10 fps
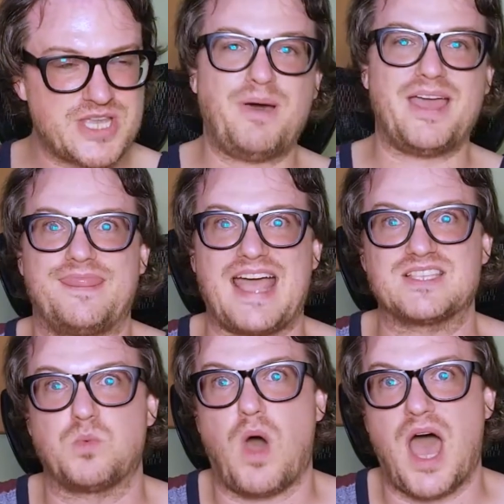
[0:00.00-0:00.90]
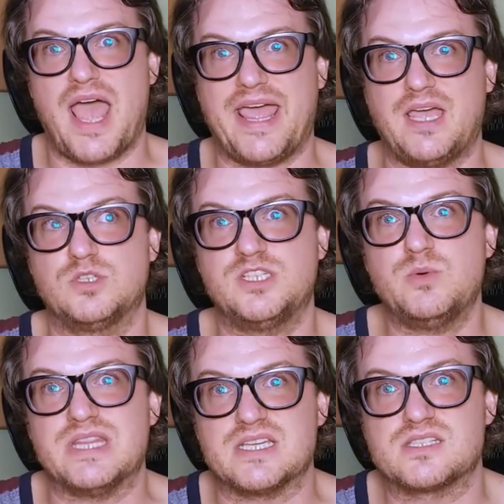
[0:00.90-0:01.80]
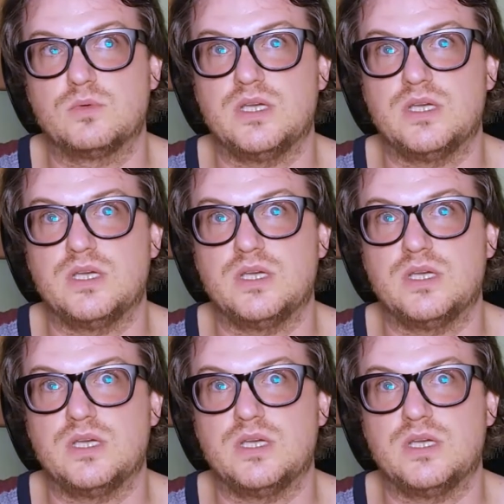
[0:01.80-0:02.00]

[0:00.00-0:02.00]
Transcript: But that's why we're doing this.